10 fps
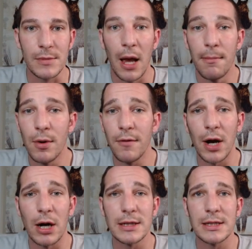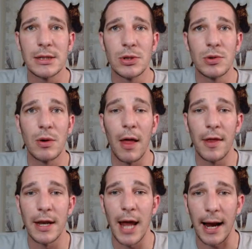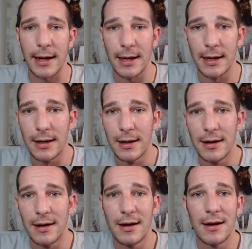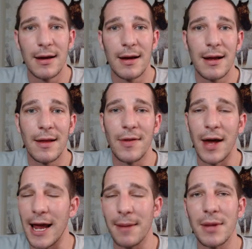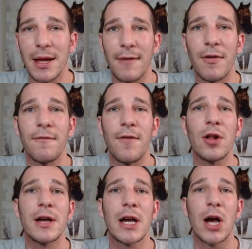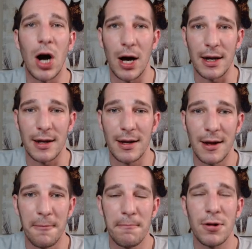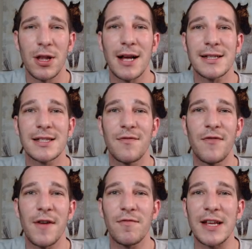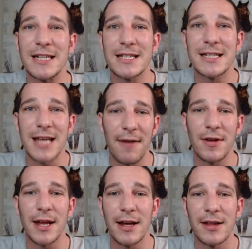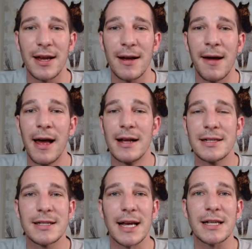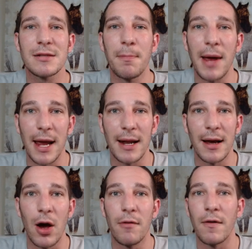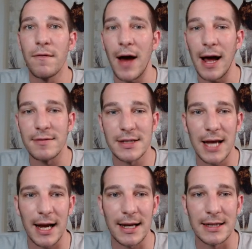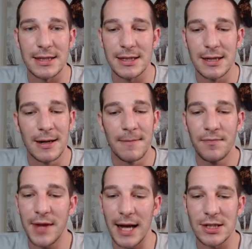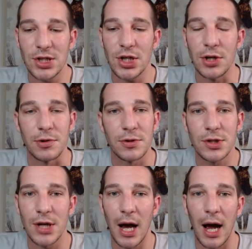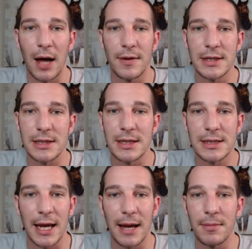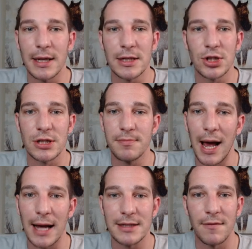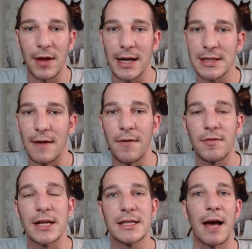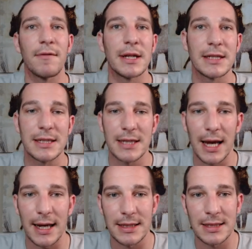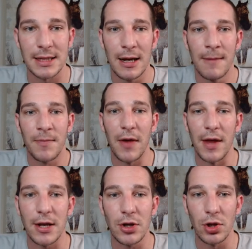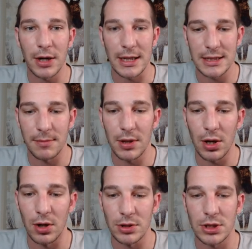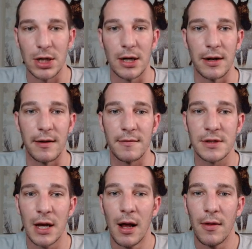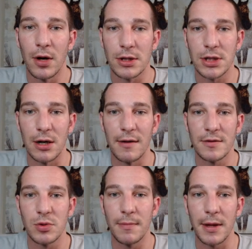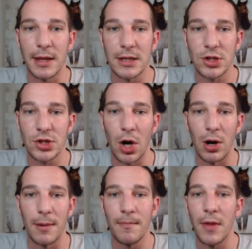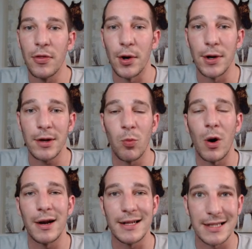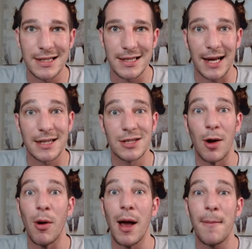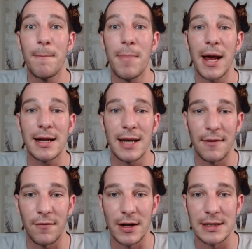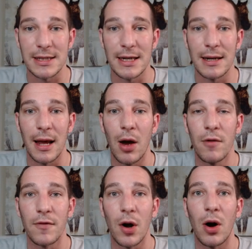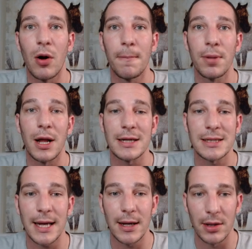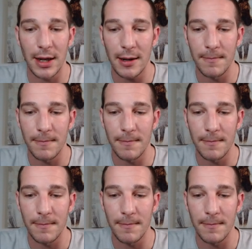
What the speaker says: Moving on to the neck. The Amulet of the Fallen God. Plus 57 healing, 6 mana over 5 seconds. That's huge. This amulet is just massive. Like I said, 57, 6. And then you look at some of the alternatives. The alternatives would be this charm, 31 and 6. So a big difference in overall plus healing.